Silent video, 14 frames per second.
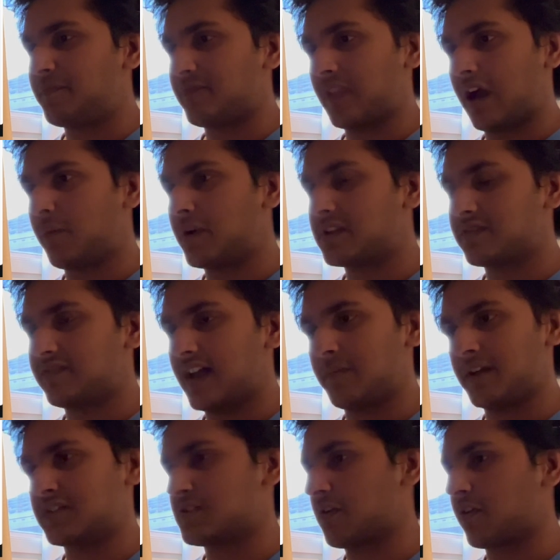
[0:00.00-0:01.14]
I went to
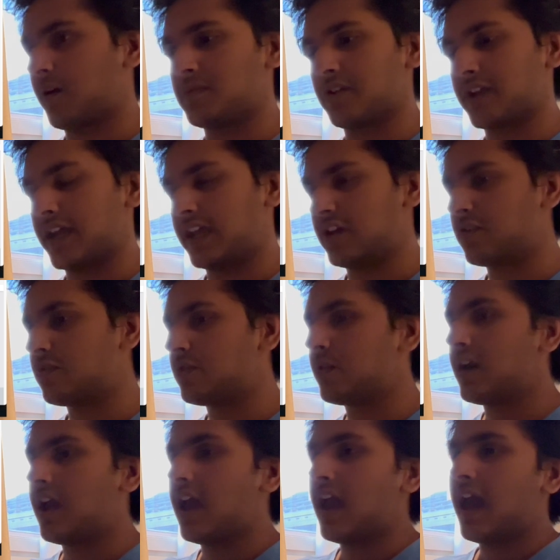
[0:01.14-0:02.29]

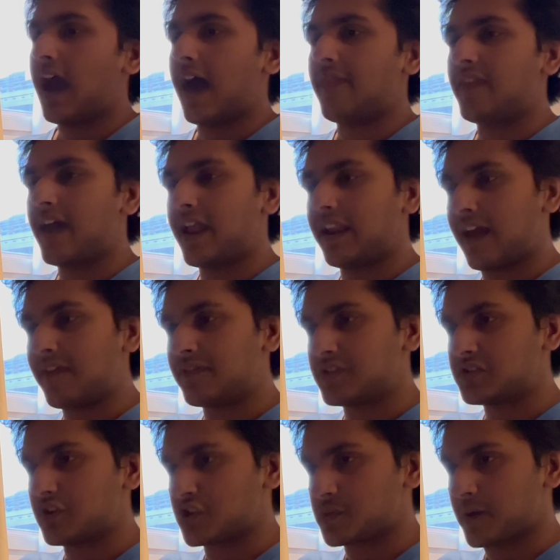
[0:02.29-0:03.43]
flatmates.com.au, and then in the
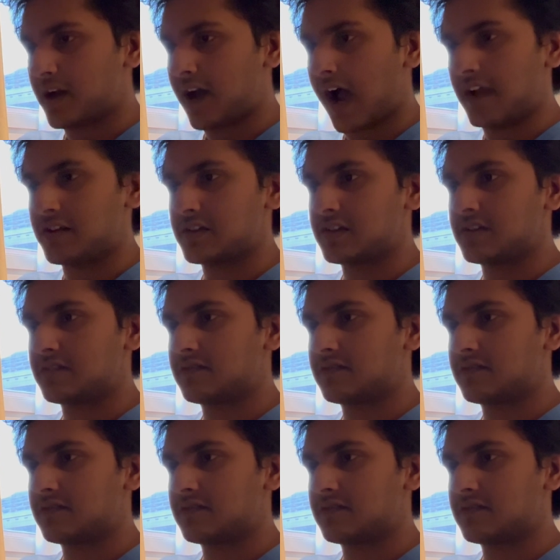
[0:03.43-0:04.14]
search bar, I just